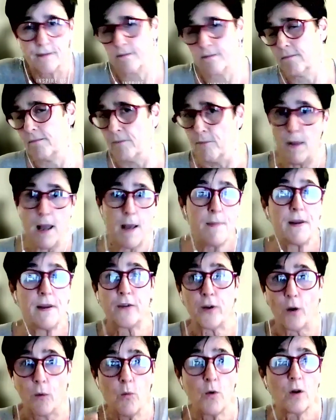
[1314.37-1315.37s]
Maybe some
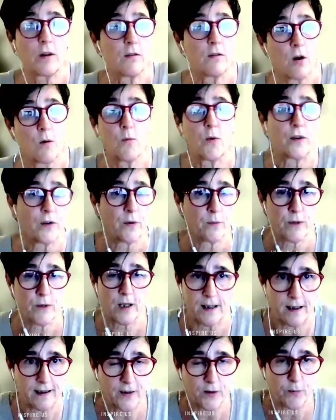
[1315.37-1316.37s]
will come with something that
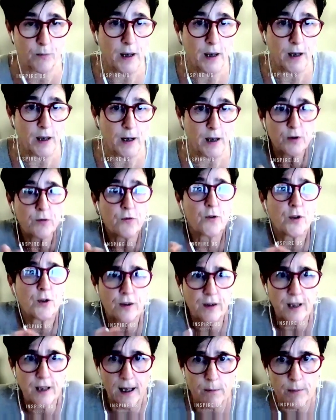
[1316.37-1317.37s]
is better, but for the
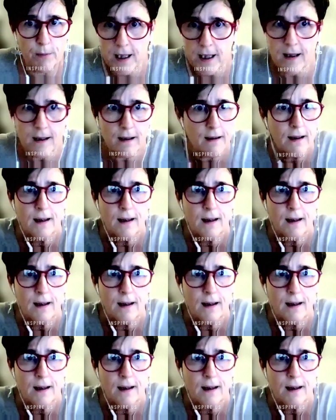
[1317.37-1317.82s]
time being,